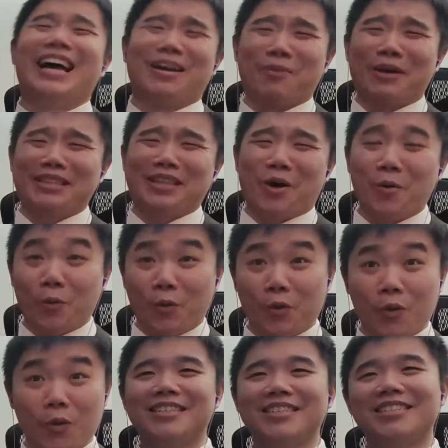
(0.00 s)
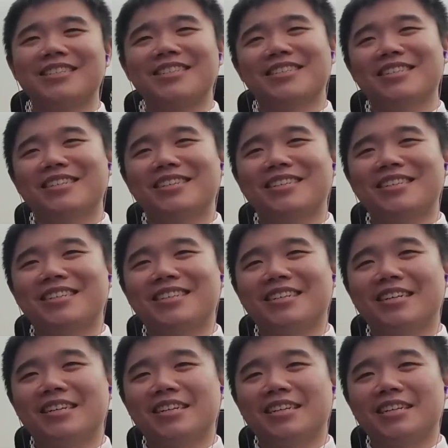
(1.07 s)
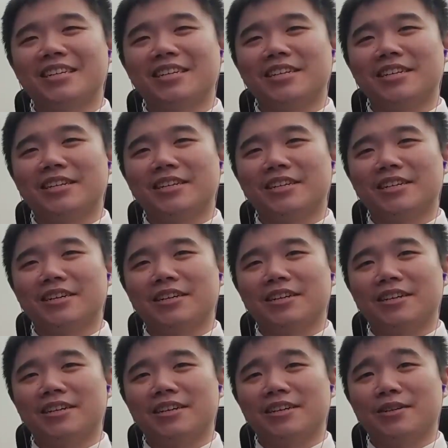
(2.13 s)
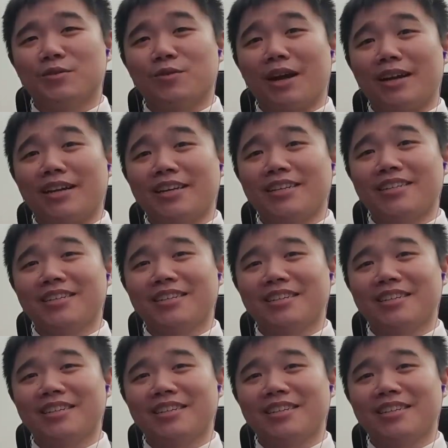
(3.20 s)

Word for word: With, oh. You are ready. Ready?